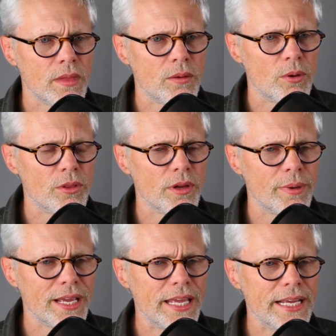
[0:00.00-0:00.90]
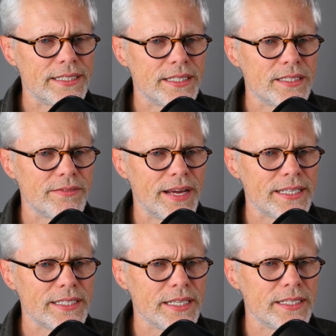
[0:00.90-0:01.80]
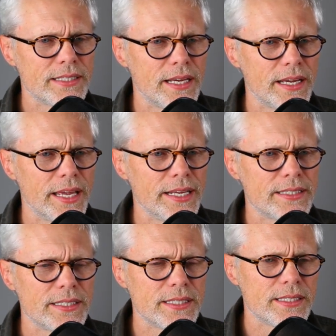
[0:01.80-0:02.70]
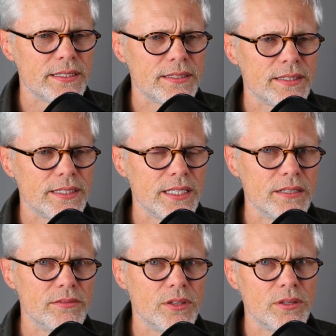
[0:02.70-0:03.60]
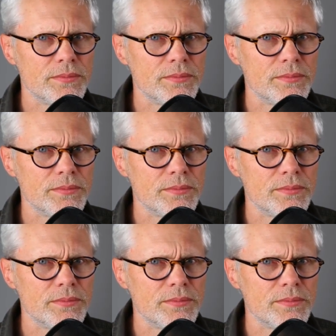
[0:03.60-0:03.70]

What do I think about Gates and his vaccines? Ah, Gates is a, is evil.